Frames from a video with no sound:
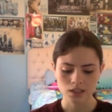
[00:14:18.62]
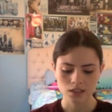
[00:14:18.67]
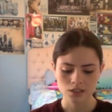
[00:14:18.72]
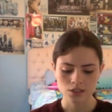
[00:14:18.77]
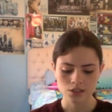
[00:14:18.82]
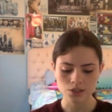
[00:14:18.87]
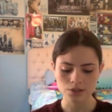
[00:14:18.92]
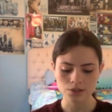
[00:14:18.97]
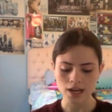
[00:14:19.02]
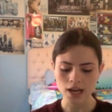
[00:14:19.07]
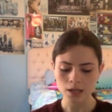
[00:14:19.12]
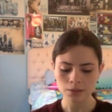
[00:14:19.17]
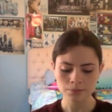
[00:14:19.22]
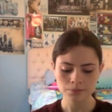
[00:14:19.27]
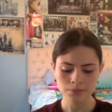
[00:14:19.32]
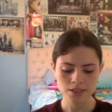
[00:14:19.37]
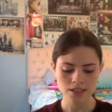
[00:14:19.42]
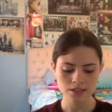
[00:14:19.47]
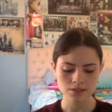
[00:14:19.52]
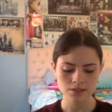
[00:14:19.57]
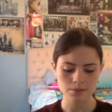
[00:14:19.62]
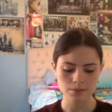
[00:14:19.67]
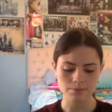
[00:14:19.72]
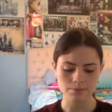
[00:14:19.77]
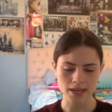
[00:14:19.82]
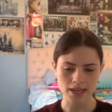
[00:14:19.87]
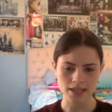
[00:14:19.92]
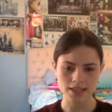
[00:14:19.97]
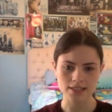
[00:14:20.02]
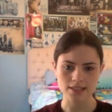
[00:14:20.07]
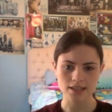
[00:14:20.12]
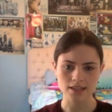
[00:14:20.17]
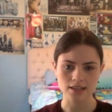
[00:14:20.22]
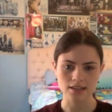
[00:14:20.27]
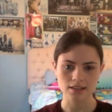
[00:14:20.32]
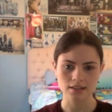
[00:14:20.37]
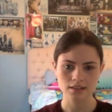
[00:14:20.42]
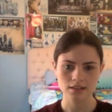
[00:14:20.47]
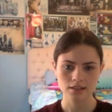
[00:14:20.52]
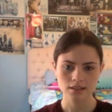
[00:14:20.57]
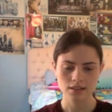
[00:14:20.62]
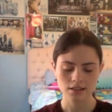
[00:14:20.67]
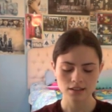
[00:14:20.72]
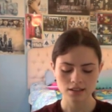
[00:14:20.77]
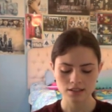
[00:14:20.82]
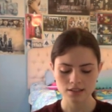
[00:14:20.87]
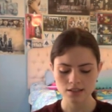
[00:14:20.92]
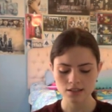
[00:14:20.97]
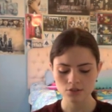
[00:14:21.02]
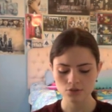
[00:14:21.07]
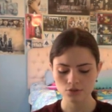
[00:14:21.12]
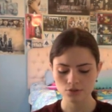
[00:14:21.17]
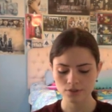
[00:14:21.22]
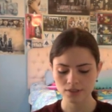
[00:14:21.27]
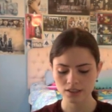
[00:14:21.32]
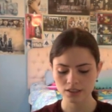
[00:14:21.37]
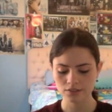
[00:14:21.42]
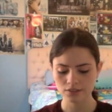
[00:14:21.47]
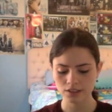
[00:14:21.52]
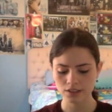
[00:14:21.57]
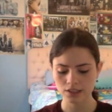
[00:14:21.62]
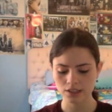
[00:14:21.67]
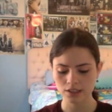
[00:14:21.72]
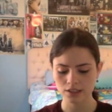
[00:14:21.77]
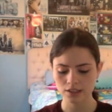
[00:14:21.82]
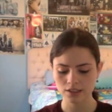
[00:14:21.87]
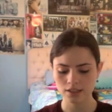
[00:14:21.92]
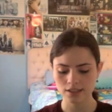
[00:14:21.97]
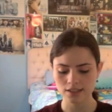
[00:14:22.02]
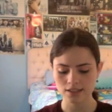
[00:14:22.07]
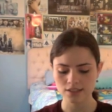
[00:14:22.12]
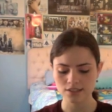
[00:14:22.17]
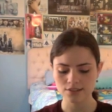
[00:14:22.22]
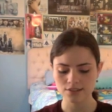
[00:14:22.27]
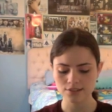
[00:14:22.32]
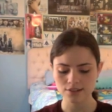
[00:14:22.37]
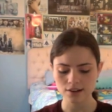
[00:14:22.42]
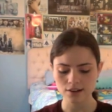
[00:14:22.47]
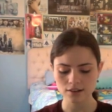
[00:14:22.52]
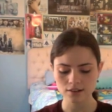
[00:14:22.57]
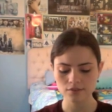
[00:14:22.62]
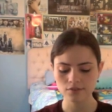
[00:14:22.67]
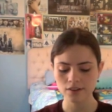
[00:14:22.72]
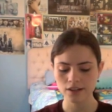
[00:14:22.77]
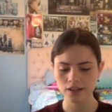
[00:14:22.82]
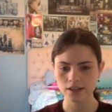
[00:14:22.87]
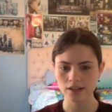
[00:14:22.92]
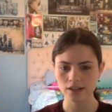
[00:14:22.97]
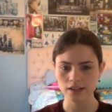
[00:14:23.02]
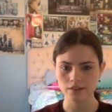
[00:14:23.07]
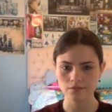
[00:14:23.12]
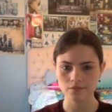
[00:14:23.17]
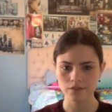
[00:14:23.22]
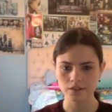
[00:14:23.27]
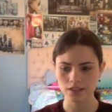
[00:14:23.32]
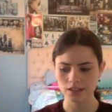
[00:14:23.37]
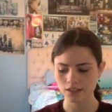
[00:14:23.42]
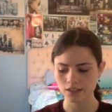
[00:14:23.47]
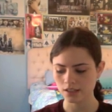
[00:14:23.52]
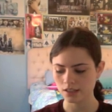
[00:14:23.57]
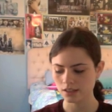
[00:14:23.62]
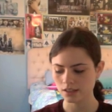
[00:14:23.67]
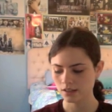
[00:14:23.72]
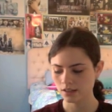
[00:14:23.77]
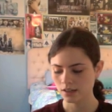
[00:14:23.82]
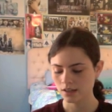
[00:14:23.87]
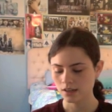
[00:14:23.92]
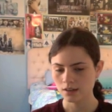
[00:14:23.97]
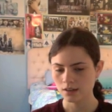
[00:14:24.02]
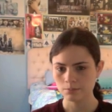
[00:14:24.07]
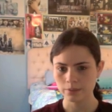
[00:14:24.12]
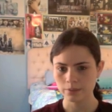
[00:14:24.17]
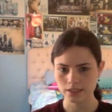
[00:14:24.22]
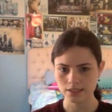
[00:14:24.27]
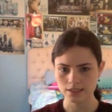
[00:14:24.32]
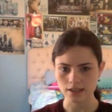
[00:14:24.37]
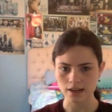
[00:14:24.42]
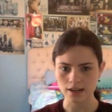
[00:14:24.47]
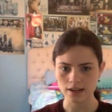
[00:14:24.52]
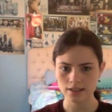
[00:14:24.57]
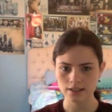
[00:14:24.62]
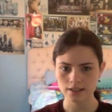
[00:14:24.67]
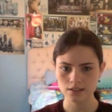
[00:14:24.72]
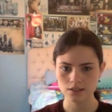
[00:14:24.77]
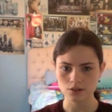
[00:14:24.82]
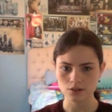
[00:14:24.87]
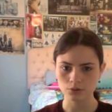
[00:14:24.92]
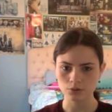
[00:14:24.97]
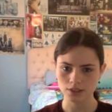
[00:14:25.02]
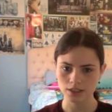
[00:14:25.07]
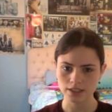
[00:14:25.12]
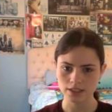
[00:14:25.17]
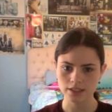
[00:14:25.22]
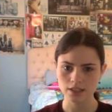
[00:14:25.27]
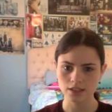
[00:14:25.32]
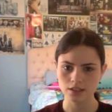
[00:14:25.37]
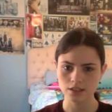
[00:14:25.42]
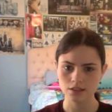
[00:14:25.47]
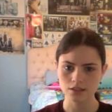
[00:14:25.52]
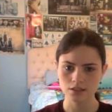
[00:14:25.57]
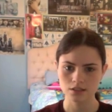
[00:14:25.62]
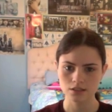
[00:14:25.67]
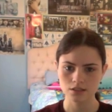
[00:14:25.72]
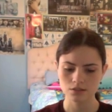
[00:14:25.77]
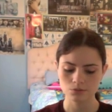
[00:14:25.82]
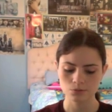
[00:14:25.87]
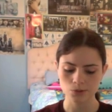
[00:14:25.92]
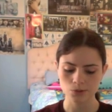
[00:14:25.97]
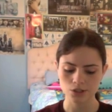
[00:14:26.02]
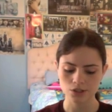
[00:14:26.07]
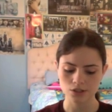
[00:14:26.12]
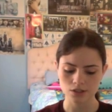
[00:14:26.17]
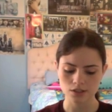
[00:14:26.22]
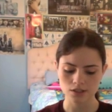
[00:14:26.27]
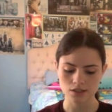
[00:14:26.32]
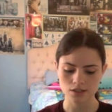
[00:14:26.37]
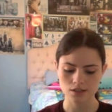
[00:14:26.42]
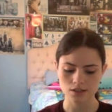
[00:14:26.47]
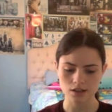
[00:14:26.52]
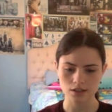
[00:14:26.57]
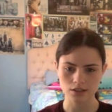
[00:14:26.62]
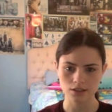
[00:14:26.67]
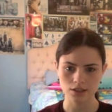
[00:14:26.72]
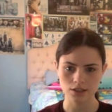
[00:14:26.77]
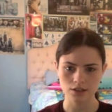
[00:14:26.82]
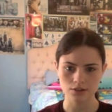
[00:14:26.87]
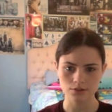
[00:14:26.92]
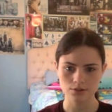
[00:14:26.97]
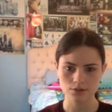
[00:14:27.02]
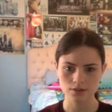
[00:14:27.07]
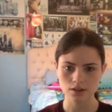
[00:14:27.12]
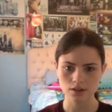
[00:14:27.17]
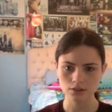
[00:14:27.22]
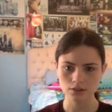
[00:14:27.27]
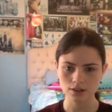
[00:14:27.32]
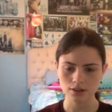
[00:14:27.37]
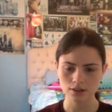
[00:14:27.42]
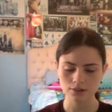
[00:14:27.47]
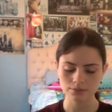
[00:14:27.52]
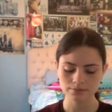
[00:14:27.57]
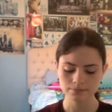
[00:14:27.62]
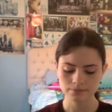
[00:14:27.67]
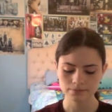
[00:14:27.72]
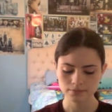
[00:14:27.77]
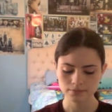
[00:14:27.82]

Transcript: So the album sounds amazing. It sounds really, really good. Is not very Infinite. Besides Only Tears, which is a Sungyu solo,